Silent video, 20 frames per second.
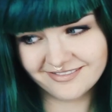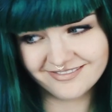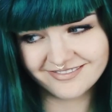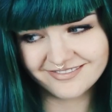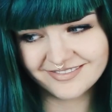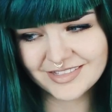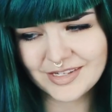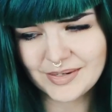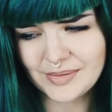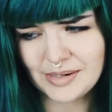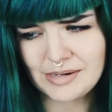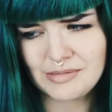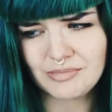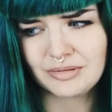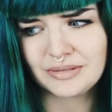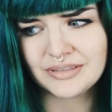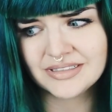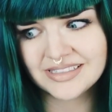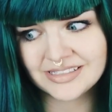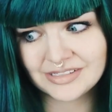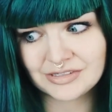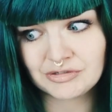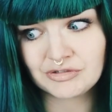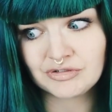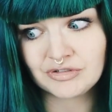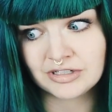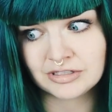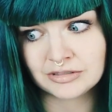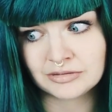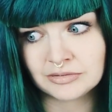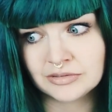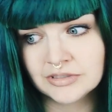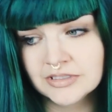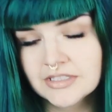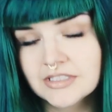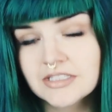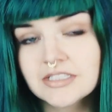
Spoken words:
Do I want this struggle?